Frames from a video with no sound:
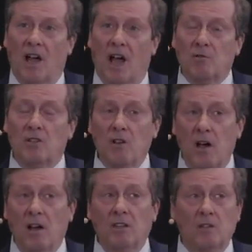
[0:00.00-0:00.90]
I was just
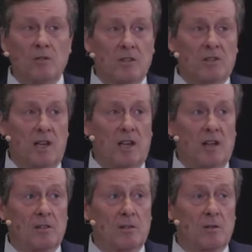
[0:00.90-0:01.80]
talking to the city
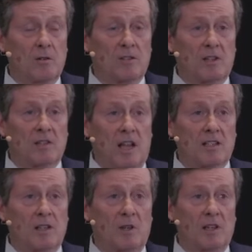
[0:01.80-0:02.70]
councillor who sits
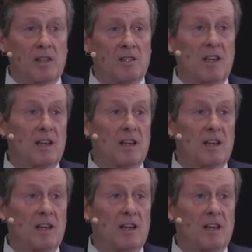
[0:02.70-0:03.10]
next to me last